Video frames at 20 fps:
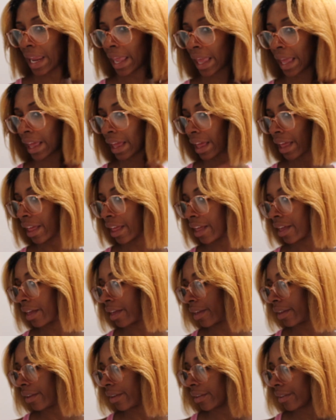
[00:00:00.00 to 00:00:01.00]

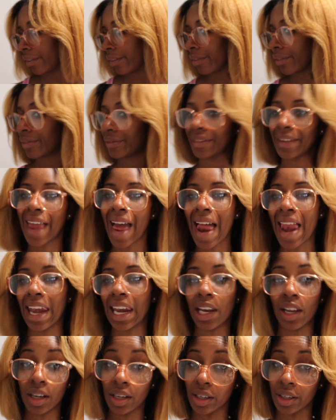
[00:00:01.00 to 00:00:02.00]
love.
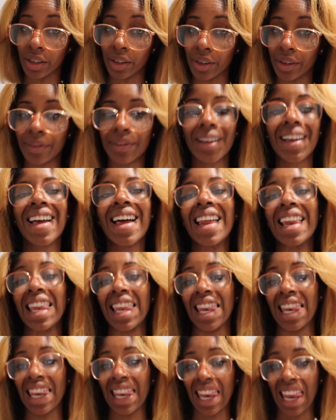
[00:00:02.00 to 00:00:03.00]
Not love,
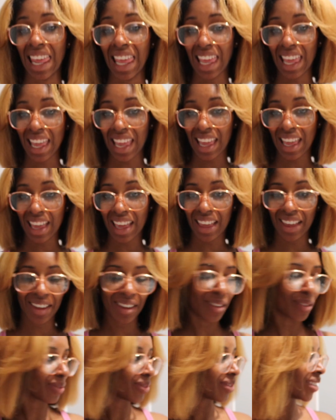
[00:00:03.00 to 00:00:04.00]

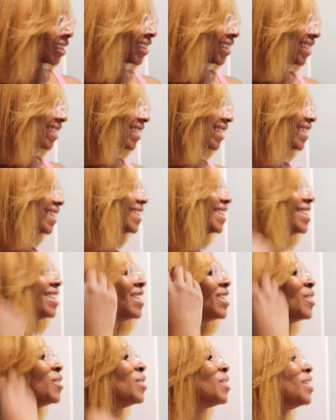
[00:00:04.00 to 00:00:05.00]
love.
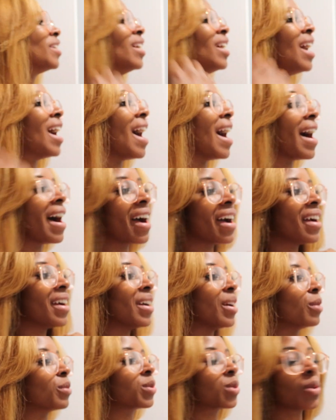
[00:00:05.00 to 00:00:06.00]
I
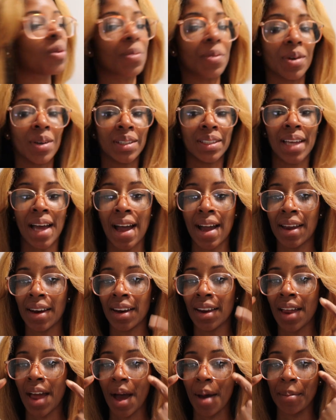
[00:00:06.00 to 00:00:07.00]
am super
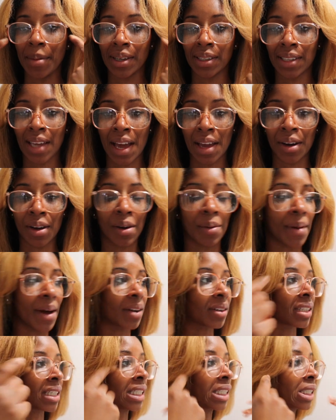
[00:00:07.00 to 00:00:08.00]
excited. I'm excited
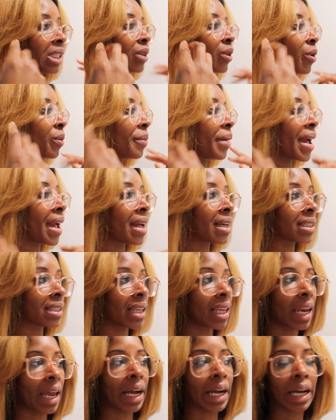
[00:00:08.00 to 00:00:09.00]
about these little bangs
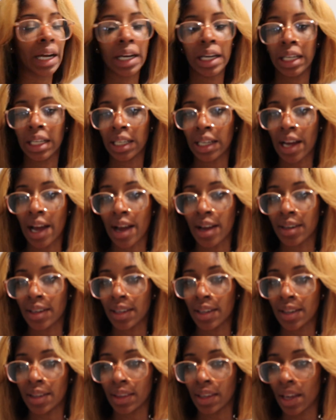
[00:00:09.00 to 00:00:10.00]
that I cut kind of
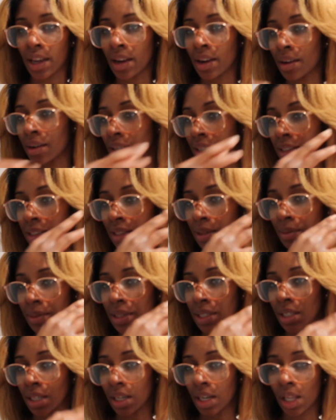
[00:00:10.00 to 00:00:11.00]
in there because it was
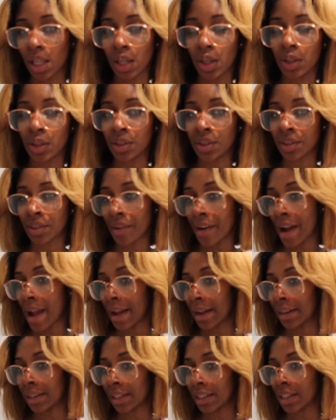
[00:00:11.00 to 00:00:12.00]
looking a little
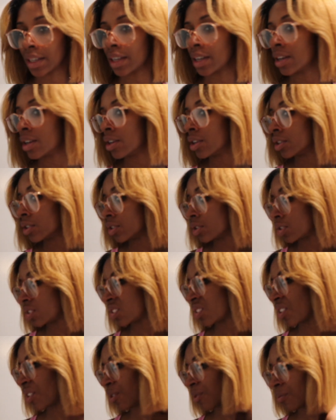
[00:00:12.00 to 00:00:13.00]
scraggly.
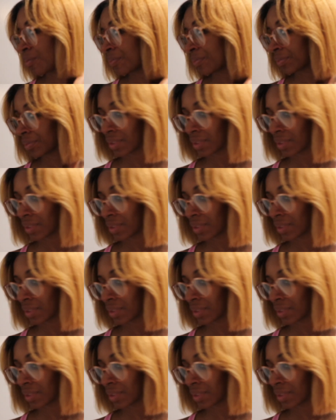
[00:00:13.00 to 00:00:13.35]
So